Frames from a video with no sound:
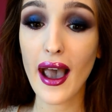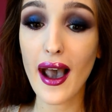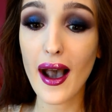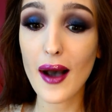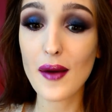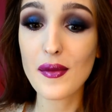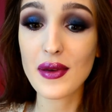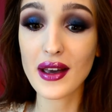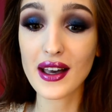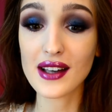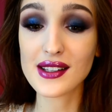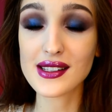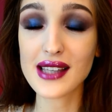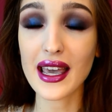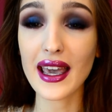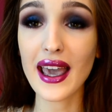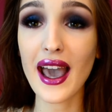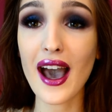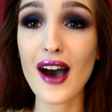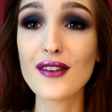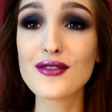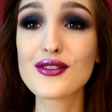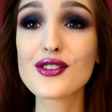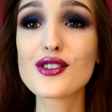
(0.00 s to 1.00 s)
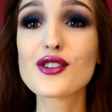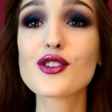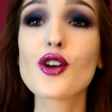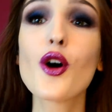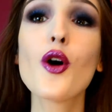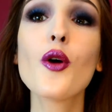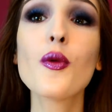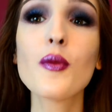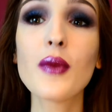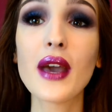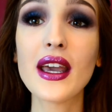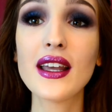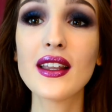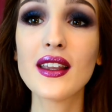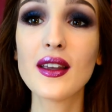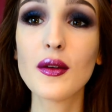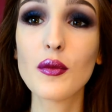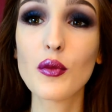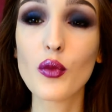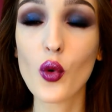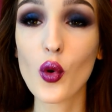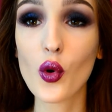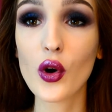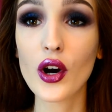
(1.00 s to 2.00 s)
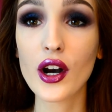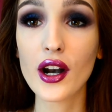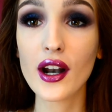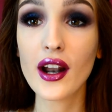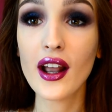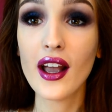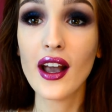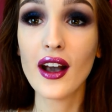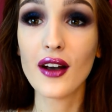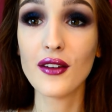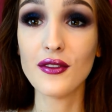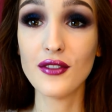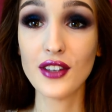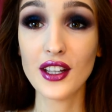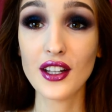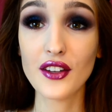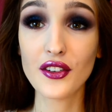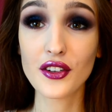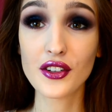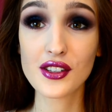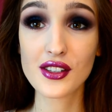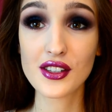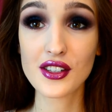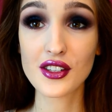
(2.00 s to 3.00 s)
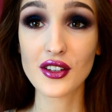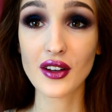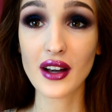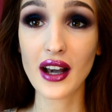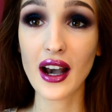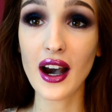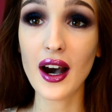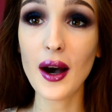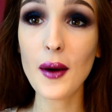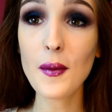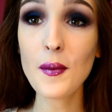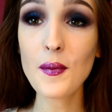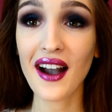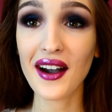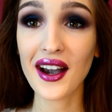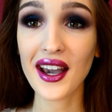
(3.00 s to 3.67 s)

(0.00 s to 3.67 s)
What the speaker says: because I have so many more videos to come.